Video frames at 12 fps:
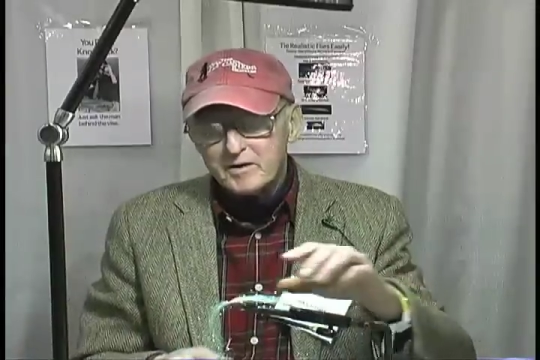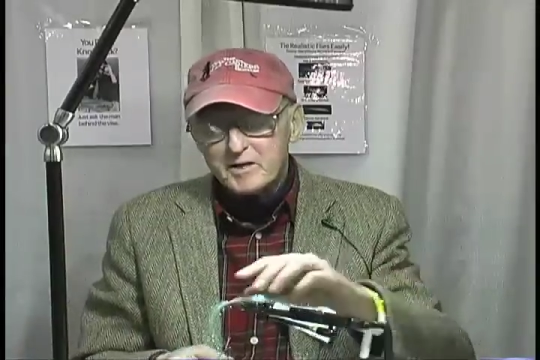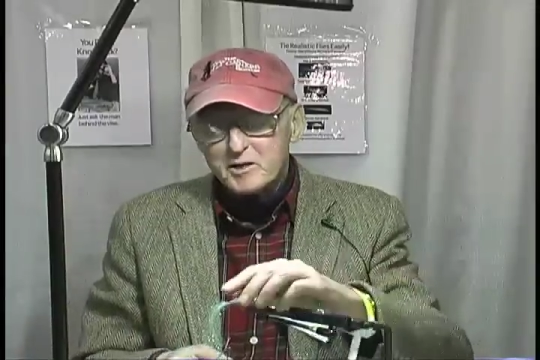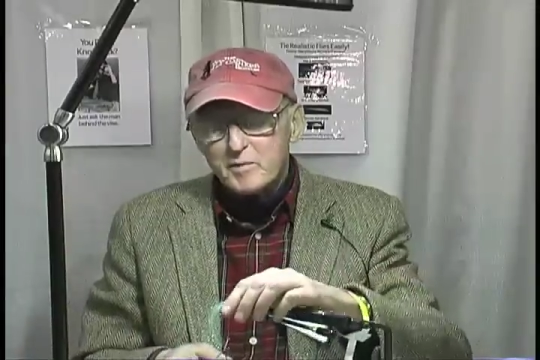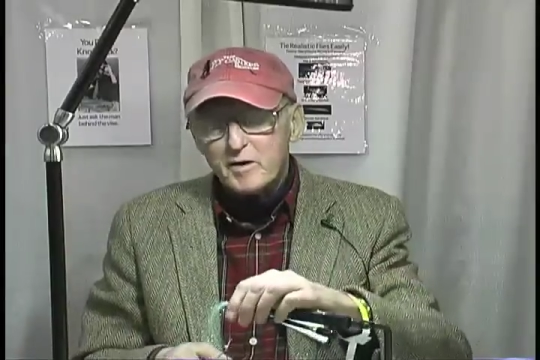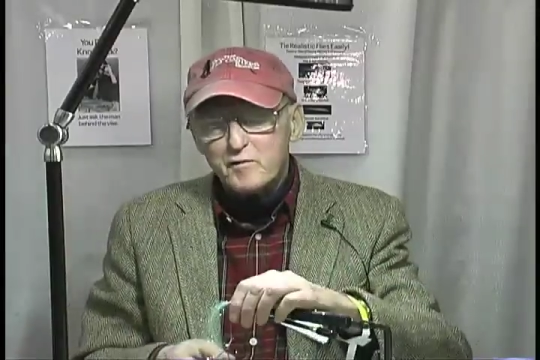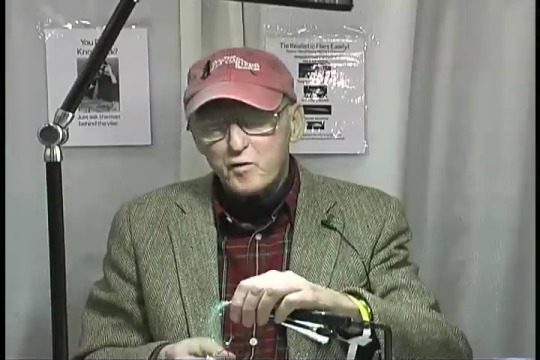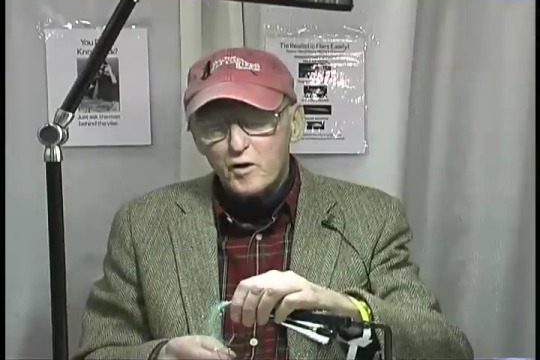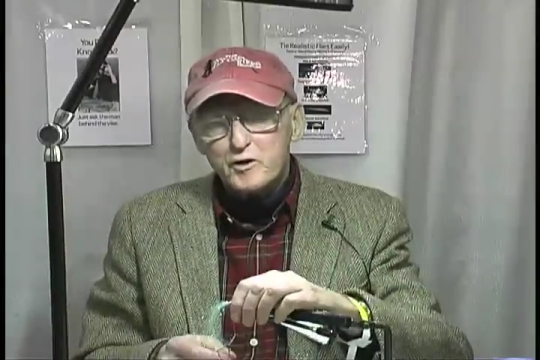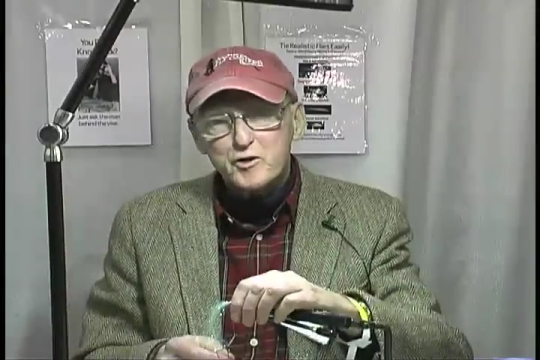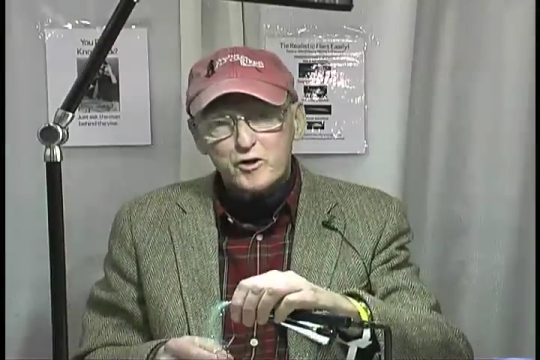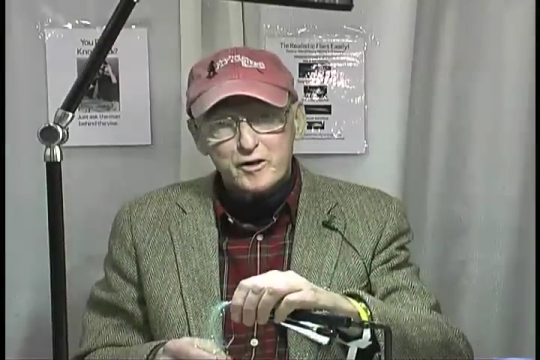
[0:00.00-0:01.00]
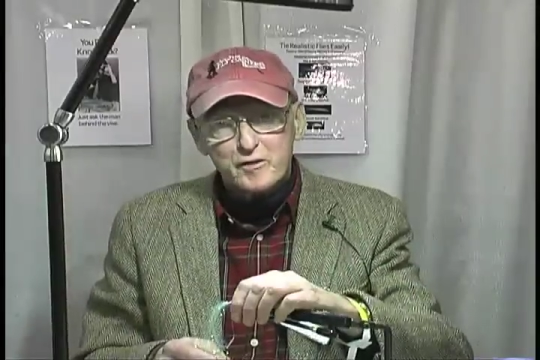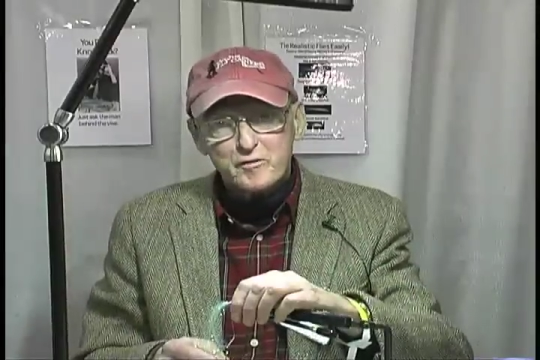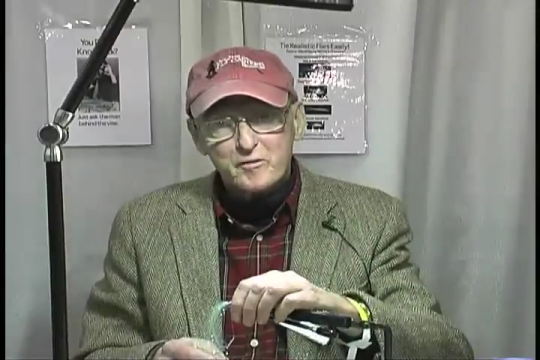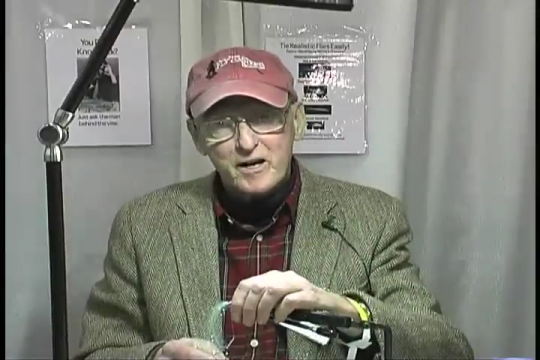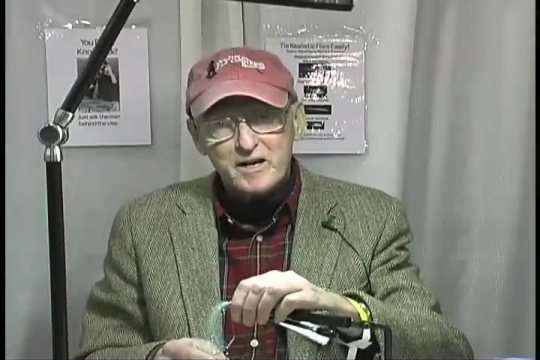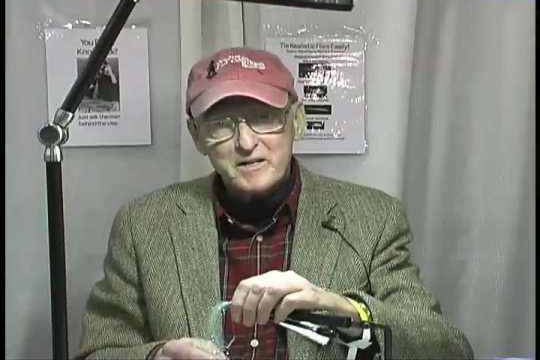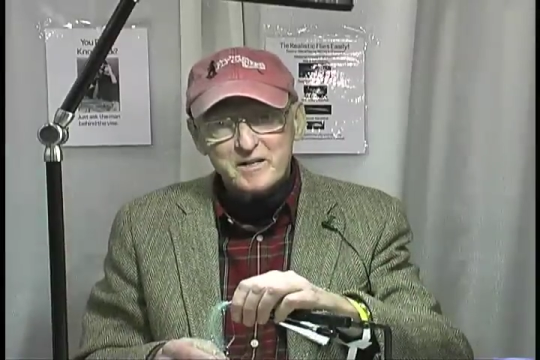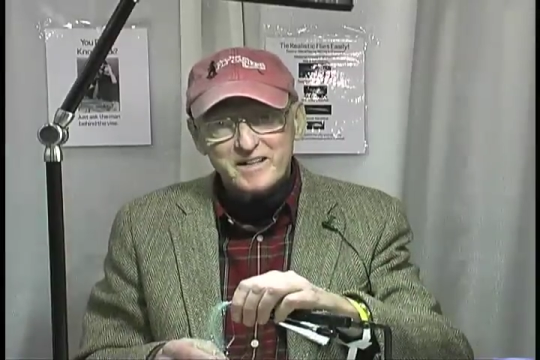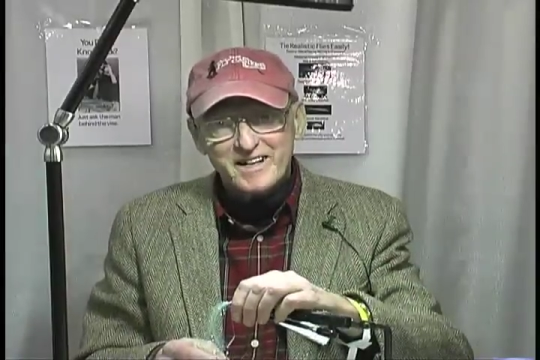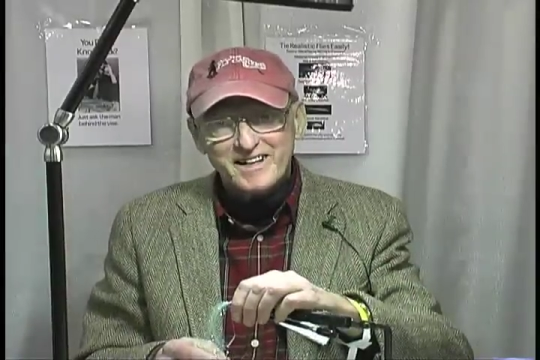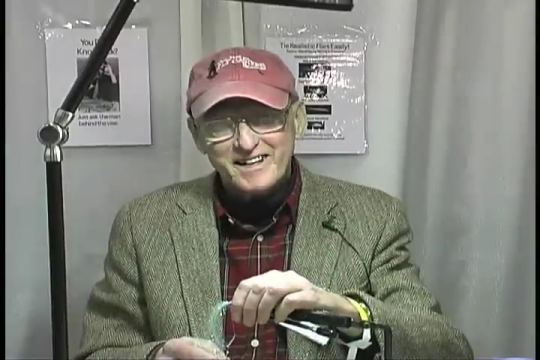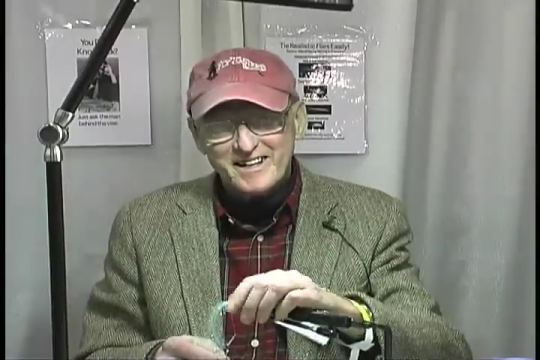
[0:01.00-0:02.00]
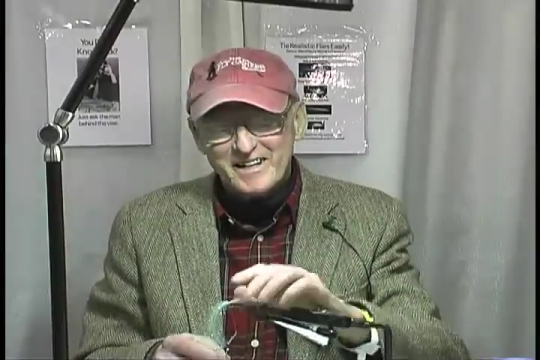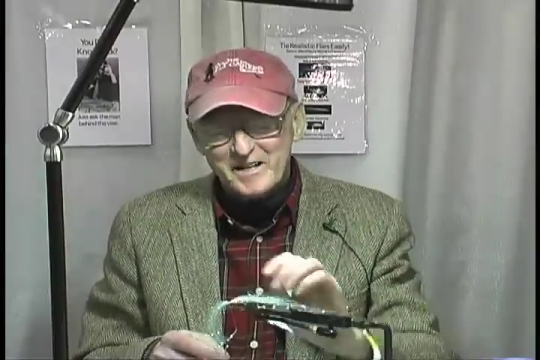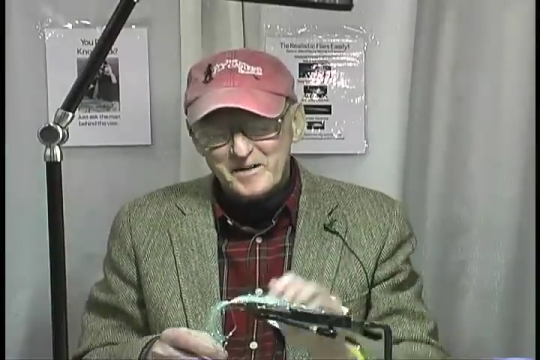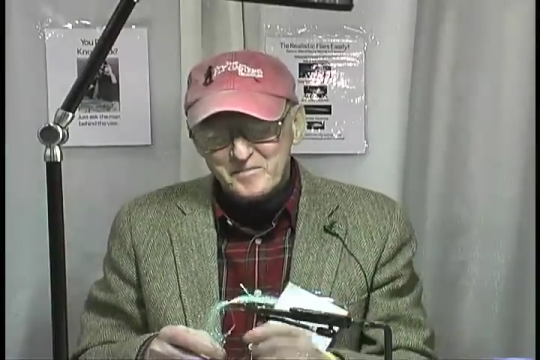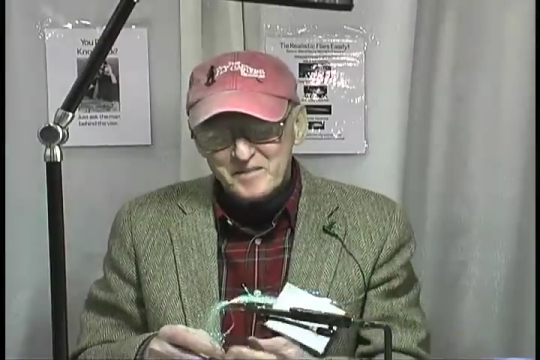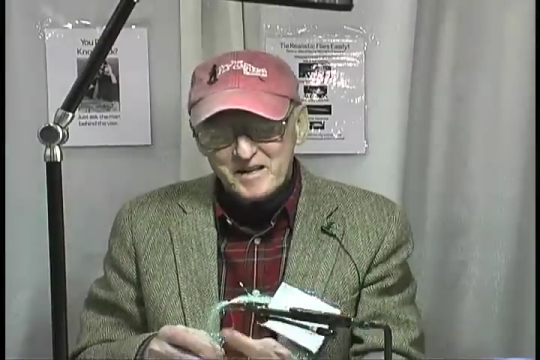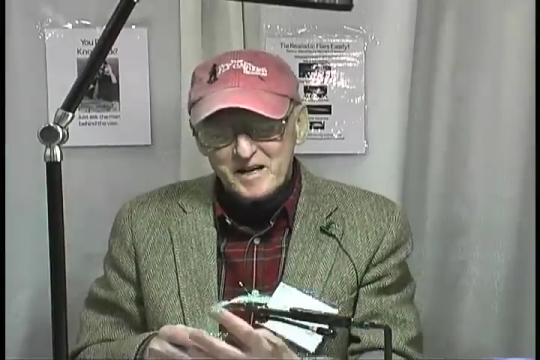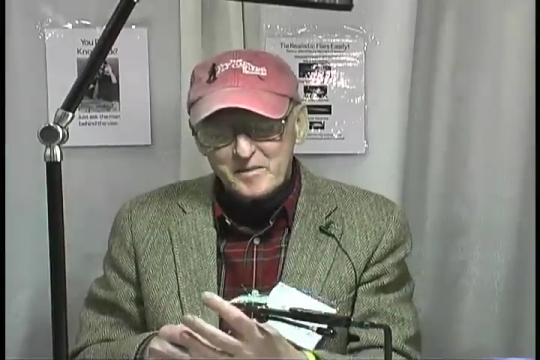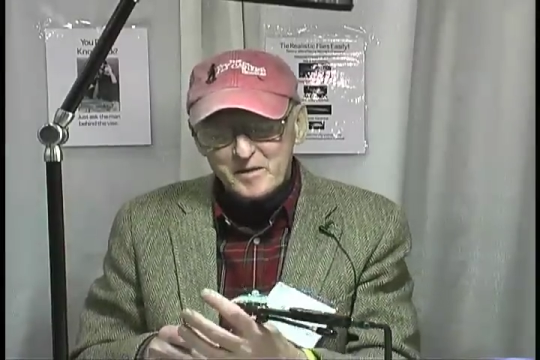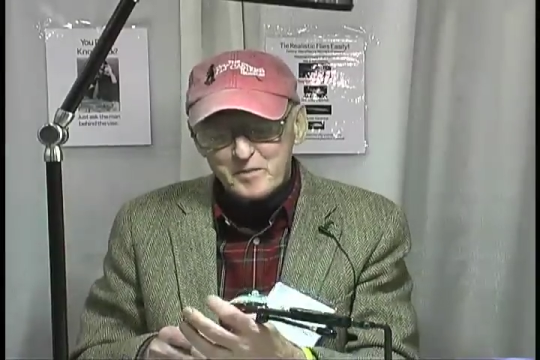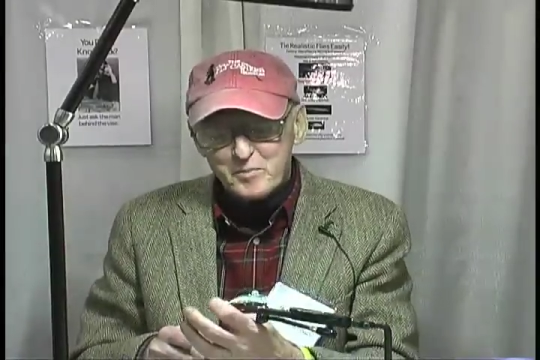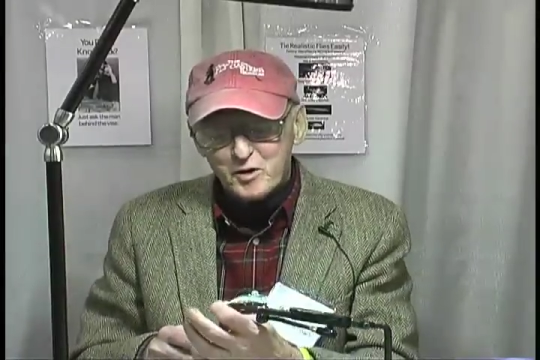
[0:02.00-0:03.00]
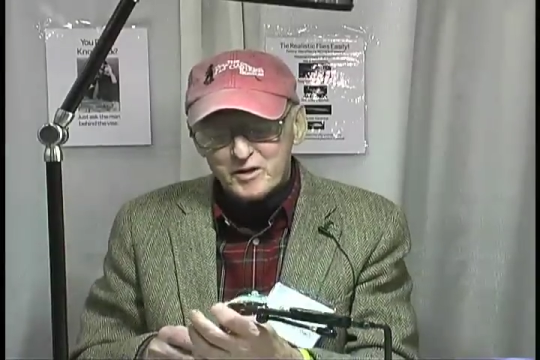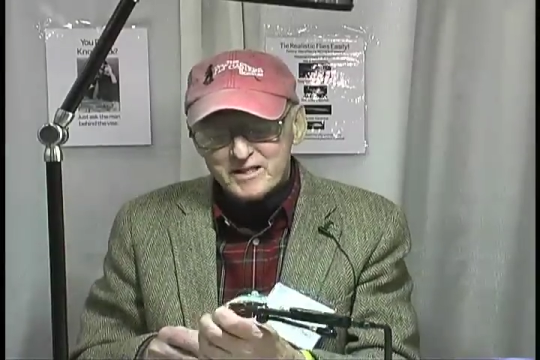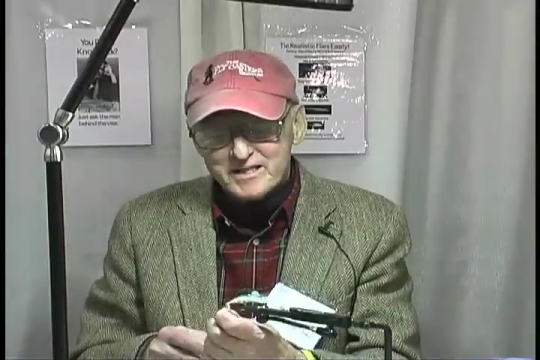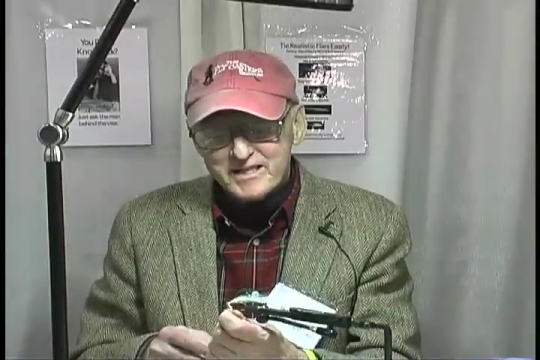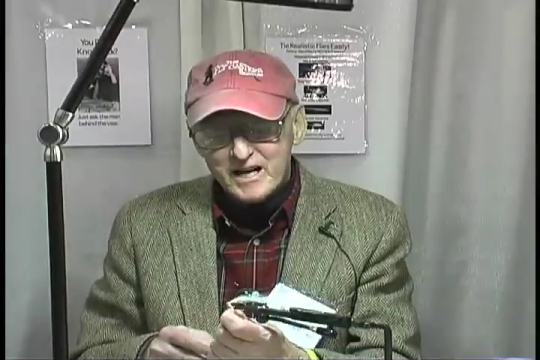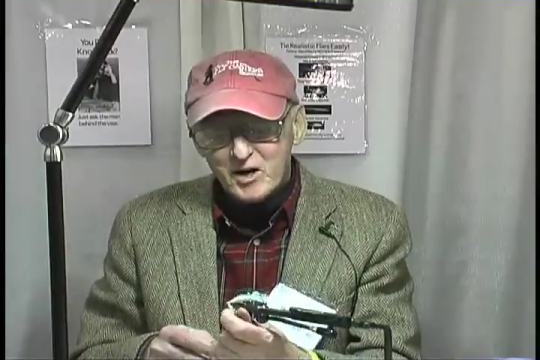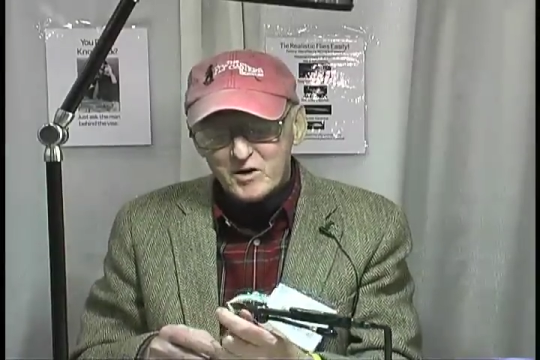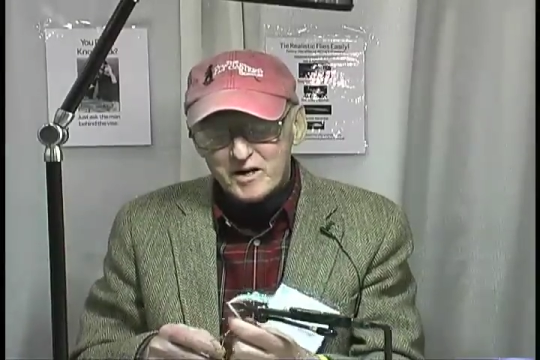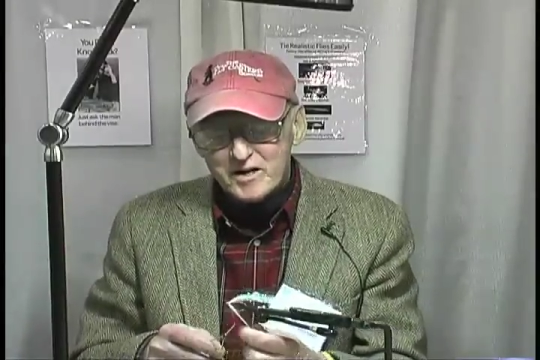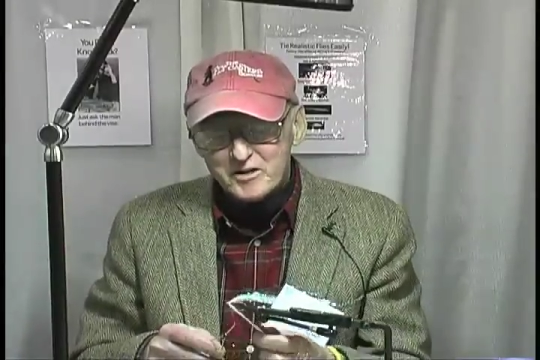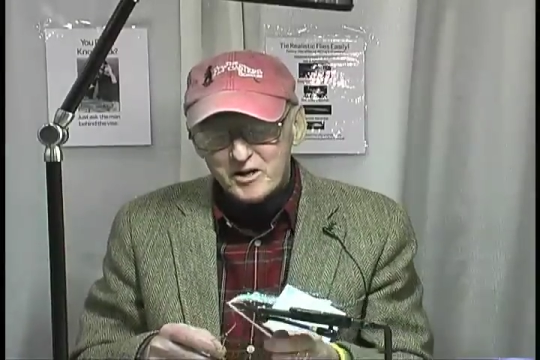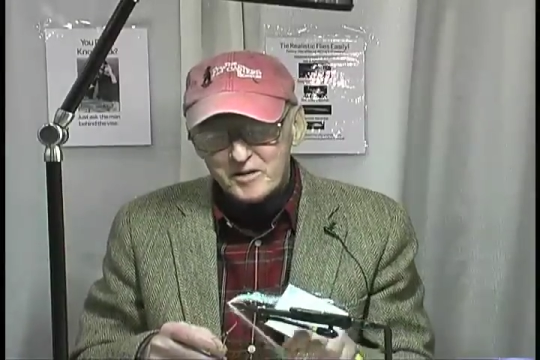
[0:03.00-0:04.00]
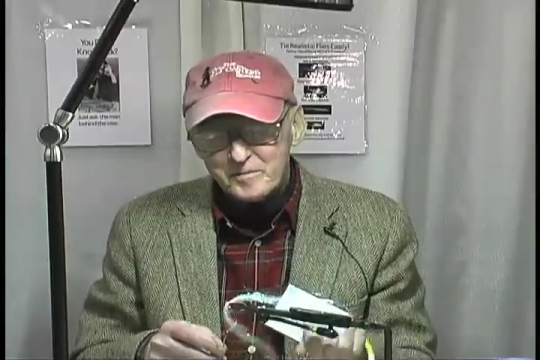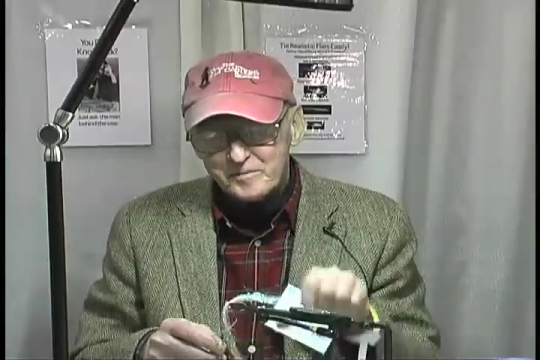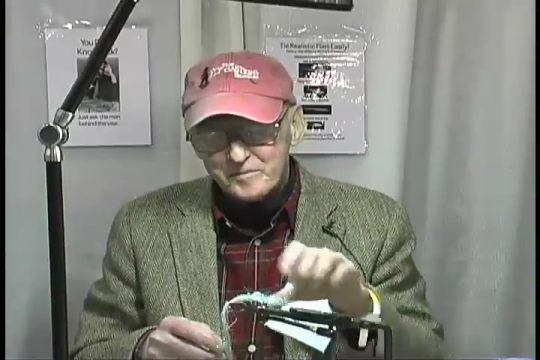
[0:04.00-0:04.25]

there's my fourth turn of thread. I'm going to pull this down under.